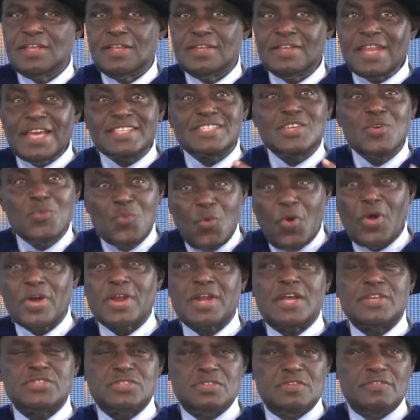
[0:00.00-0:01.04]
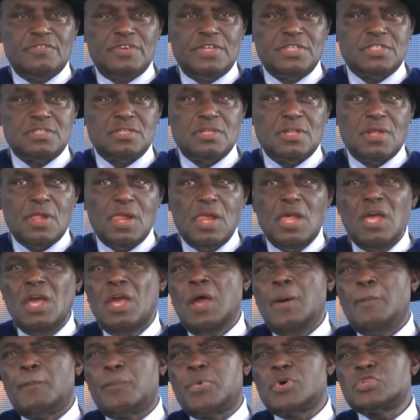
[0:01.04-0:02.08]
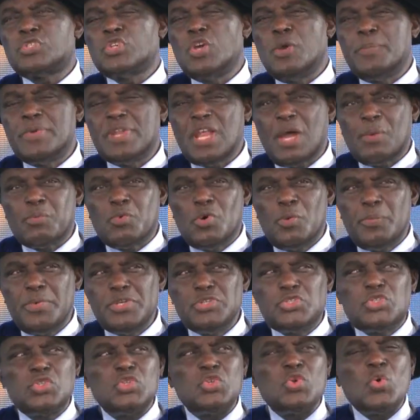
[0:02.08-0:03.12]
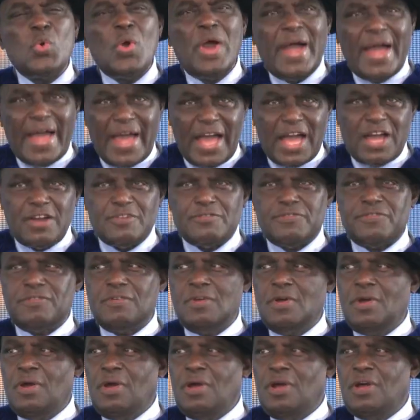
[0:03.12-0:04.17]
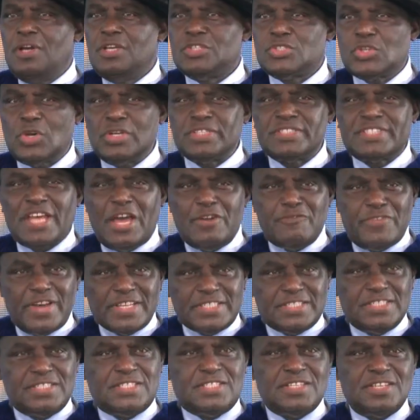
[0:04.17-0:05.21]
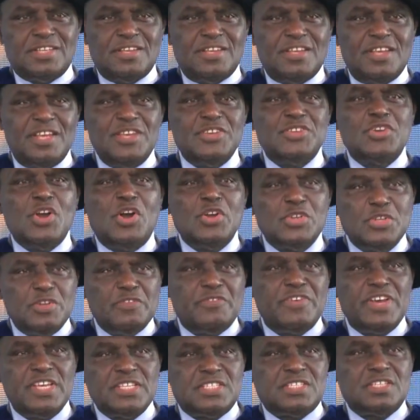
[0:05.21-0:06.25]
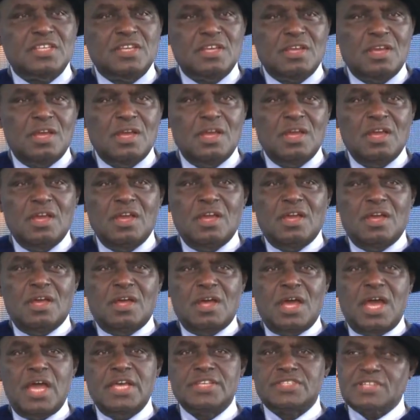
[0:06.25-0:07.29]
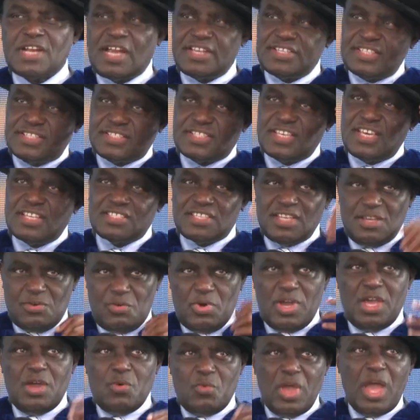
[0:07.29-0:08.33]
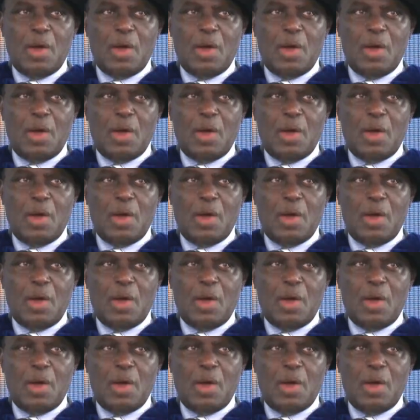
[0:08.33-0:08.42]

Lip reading: That's a world-class university. Also, do you have such diversity in your university? Sky says, hey, well, we're